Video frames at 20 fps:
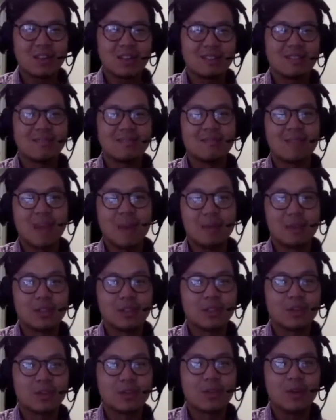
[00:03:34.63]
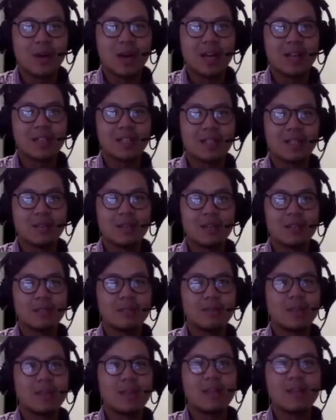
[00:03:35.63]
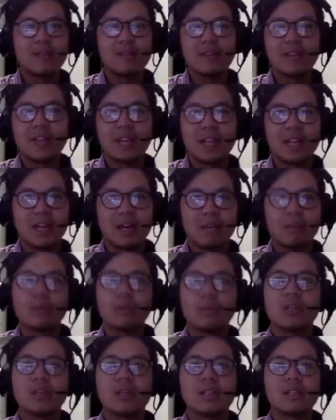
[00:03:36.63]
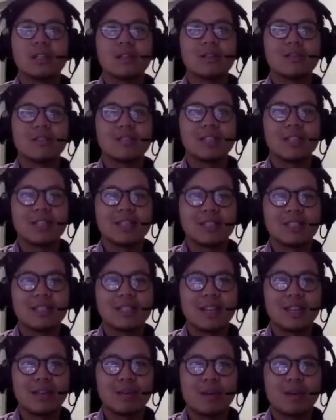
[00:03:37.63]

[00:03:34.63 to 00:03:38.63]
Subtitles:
Chemistry wise, he's been there for like a couple of years. Obviously, this second round